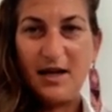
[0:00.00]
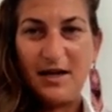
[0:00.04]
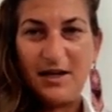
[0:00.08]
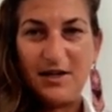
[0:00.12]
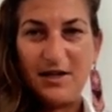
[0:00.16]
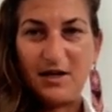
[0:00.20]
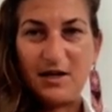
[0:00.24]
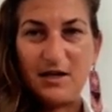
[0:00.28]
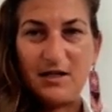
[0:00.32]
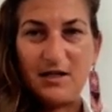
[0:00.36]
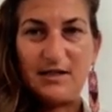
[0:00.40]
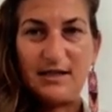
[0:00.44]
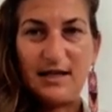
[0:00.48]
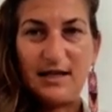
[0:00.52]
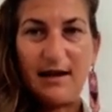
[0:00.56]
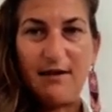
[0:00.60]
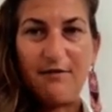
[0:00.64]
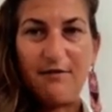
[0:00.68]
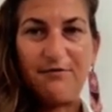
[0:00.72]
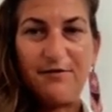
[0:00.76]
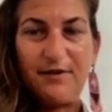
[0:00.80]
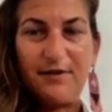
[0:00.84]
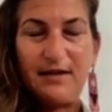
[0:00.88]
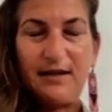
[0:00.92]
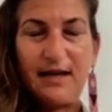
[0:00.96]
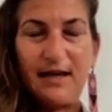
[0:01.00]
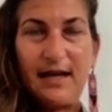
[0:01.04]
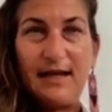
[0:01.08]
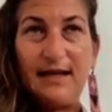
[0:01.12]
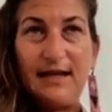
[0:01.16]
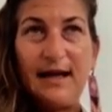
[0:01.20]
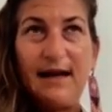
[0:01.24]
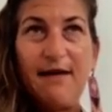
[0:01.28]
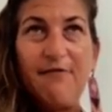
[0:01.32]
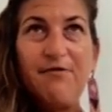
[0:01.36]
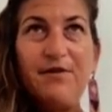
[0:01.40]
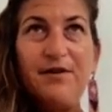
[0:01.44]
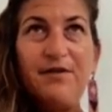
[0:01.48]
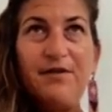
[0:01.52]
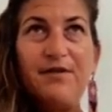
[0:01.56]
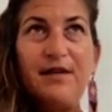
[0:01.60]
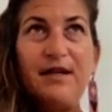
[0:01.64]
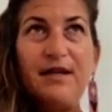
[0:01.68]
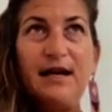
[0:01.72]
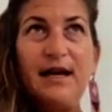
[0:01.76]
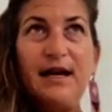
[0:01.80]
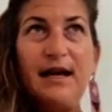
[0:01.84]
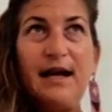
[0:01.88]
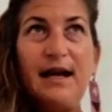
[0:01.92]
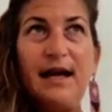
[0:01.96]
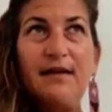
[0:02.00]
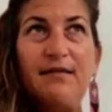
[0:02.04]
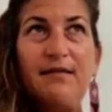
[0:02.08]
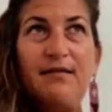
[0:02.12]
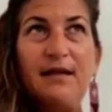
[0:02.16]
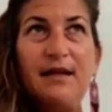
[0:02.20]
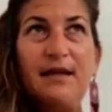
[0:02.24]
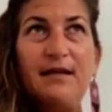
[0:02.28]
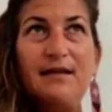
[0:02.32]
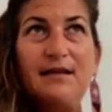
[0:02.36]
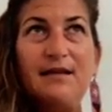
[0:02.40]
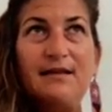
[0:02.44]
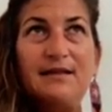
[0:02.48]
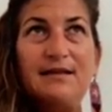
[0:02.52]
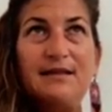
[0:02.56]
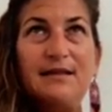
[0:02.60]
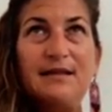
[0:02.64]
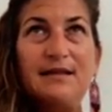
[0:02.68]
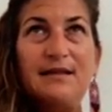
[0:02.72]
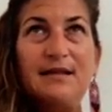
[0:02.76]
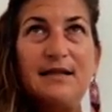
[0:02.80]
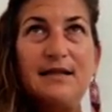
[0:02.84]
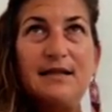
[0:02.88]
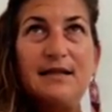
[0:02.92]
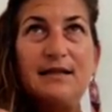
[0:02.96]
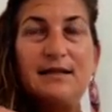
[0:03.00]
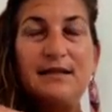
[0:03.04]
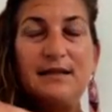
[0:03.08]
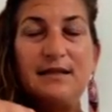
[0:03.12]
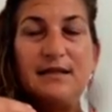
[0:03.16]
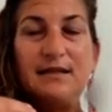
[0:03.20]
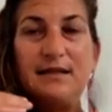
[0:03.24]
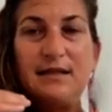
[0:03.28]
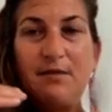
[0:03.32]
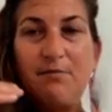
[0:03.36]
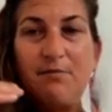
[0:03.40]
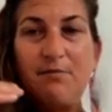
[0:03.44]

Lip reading: yourself and everything. And I think this is a